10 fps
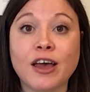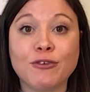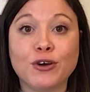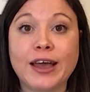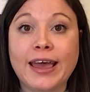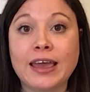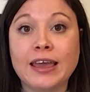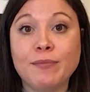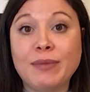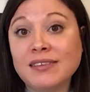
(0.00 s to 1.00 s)
I've got
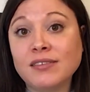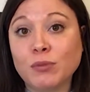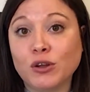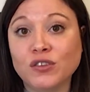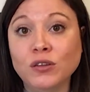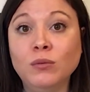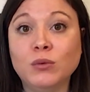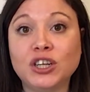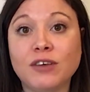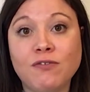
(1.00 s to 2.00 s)
a plastic bottle
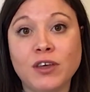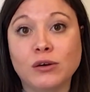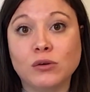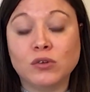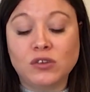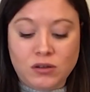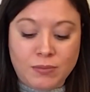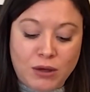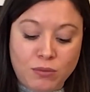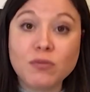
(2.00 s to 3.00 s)
which I've filled
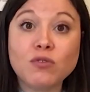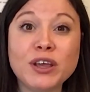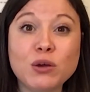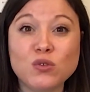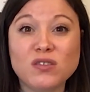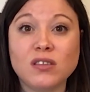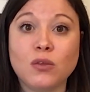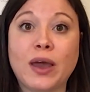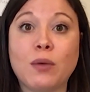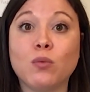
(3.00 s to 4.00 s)
about 3/4 of
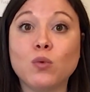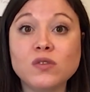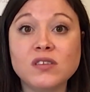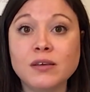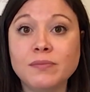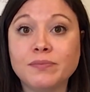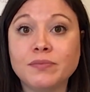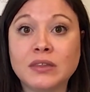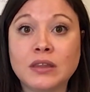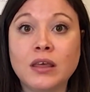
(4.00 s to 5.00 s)
the way with water,
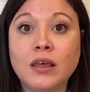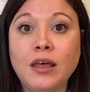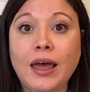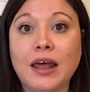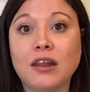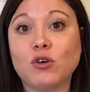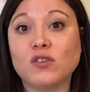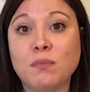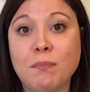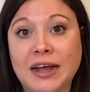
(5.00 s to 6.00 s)
and I've
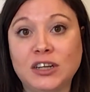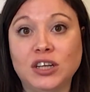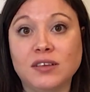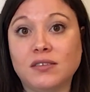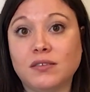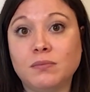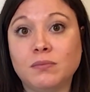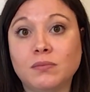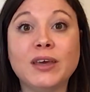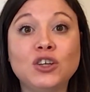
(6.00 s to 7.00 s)
got some matches.
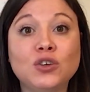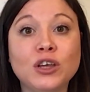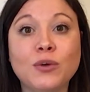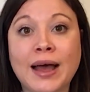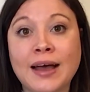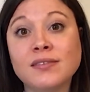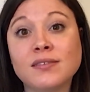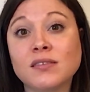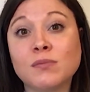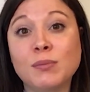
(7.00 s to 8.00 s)
Make sure you
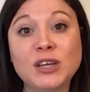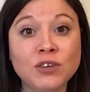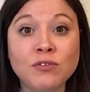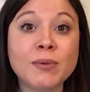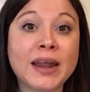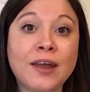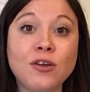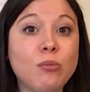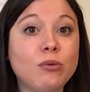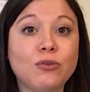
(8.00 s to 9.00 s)
ask permission from an
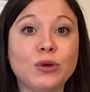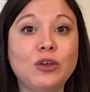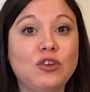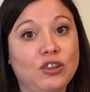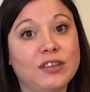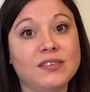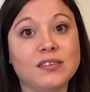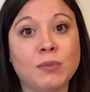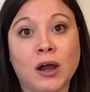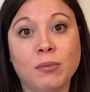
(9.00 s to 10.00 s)
adult before you do this
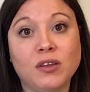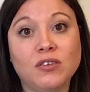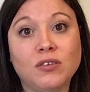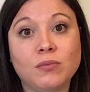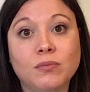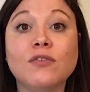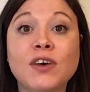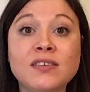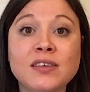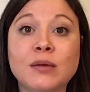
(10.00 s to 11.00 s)
experiment. The
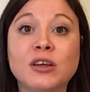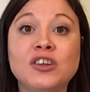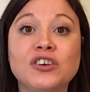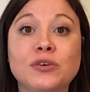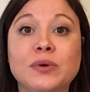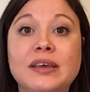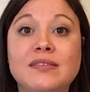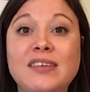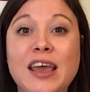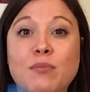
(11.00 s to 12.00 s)
first thing I'm going to do
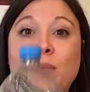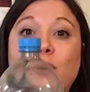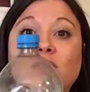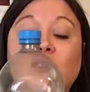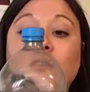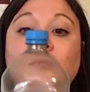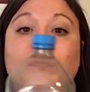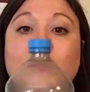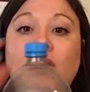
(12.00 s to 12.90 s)
is take my bottle